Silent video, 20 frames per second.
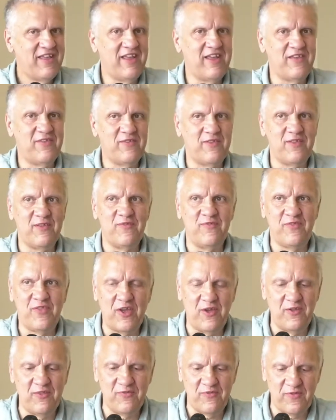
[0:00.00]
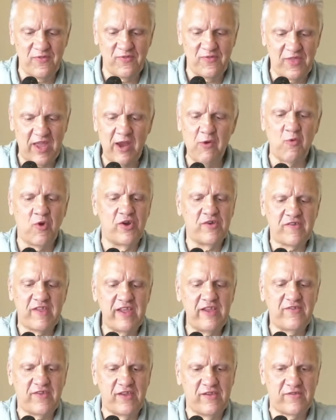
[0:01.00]
It, th they weren't
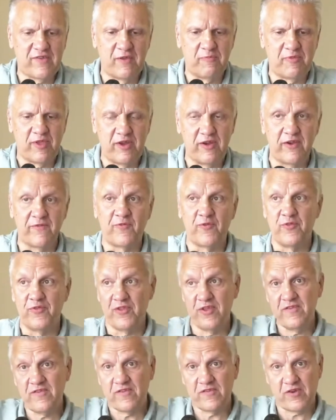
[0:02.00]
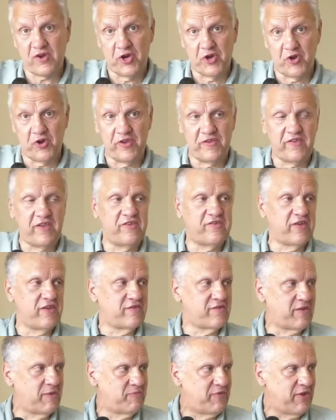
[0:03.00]
teaching something different. This is clearly teaching
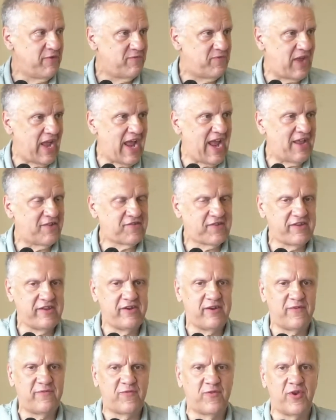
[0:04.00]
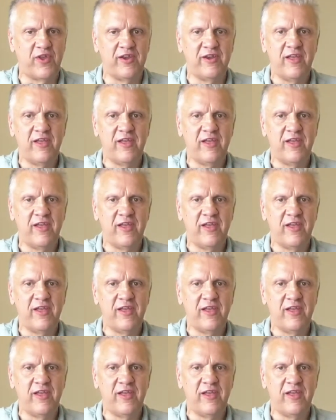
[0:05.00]
something vastly different